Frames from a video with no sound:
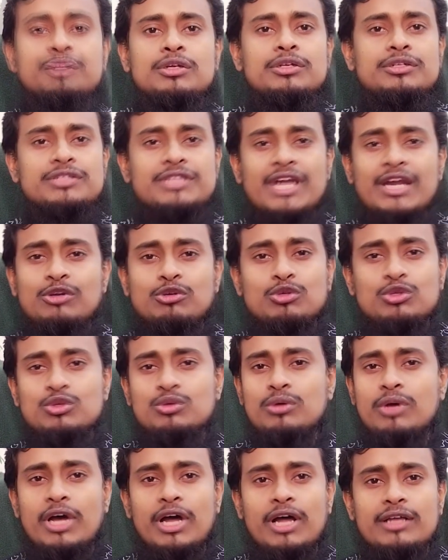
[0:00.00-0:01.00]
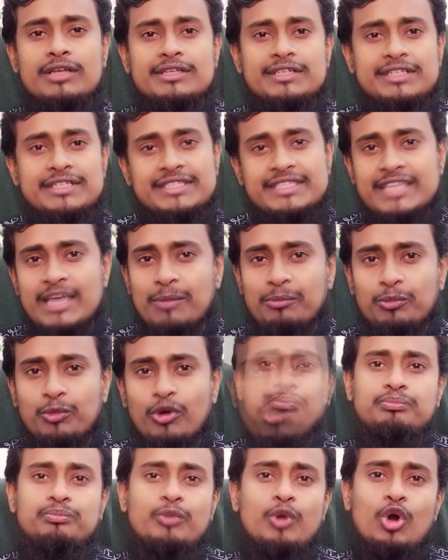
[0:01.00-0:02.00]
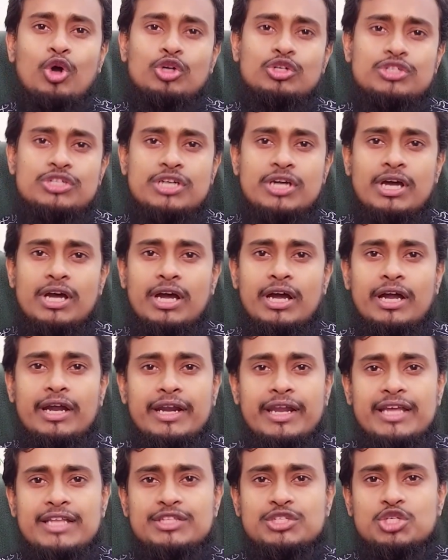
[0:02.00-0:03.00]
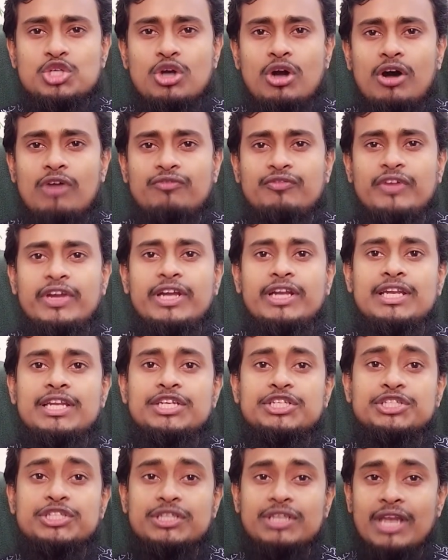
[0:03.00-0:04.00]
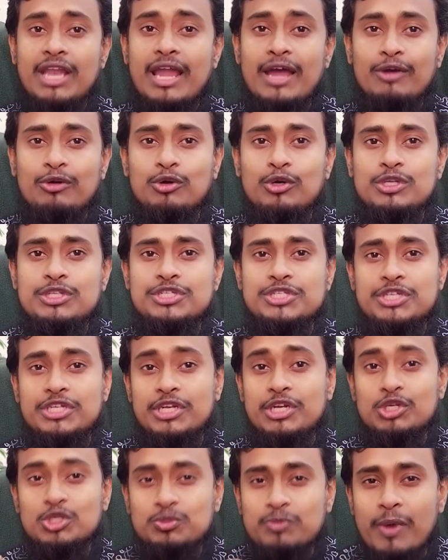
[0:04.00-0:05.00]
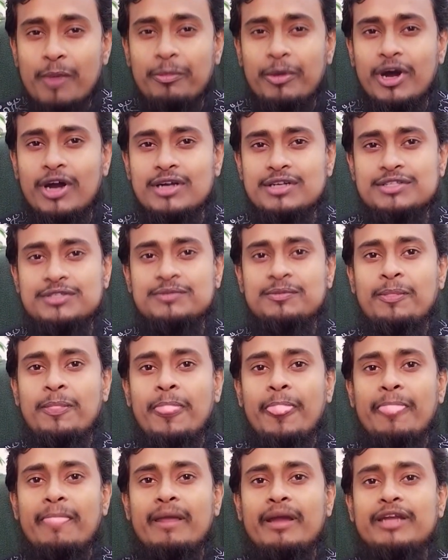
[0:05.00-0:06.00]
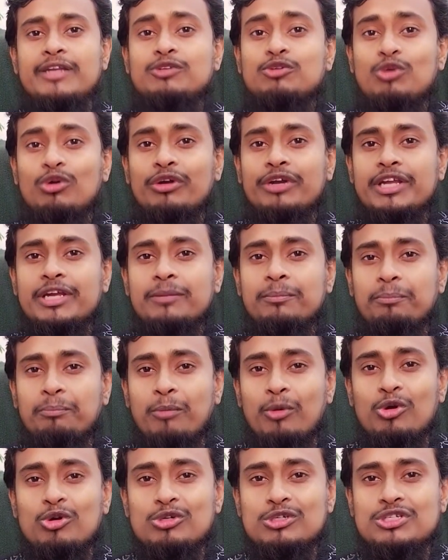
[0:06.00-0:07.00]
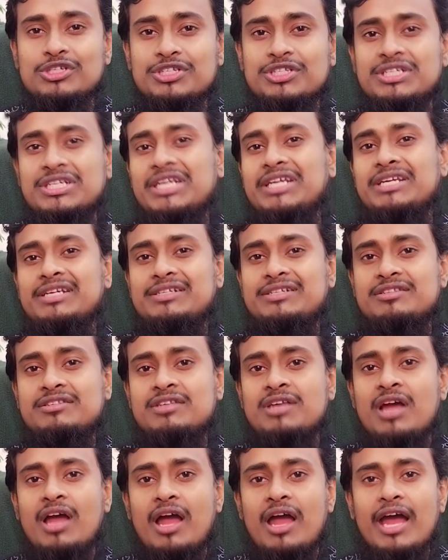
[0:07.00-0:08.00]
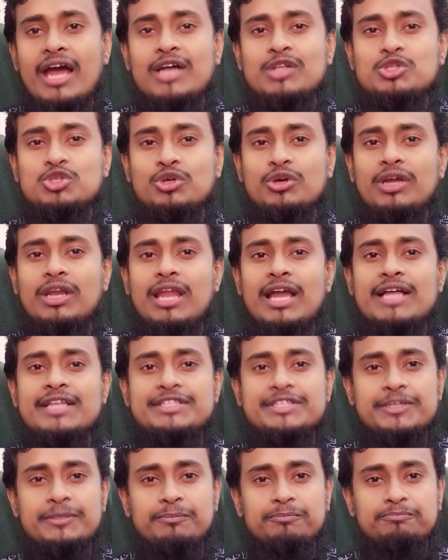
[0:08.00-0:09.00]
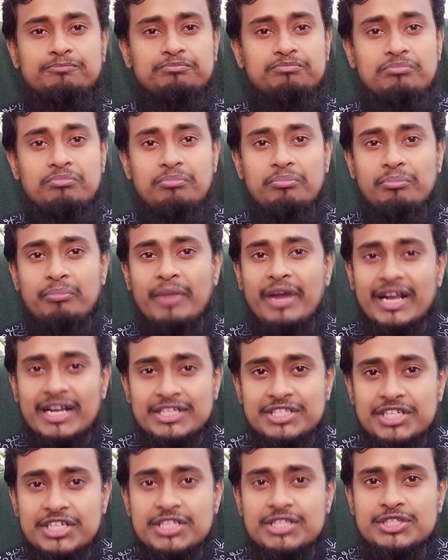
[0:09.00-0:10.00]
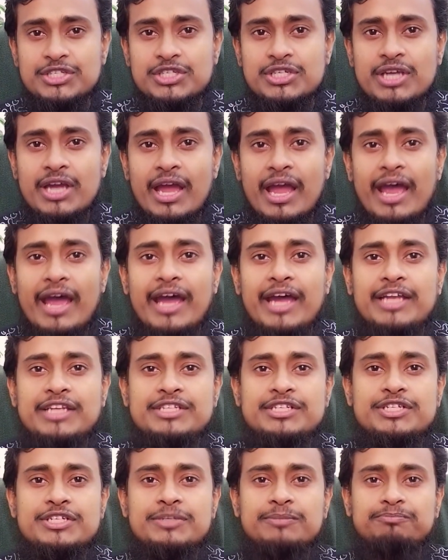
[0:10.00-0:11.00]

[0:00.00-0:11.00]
Try to sample broad range of English language newspapers, including broadsheets as well as magazines and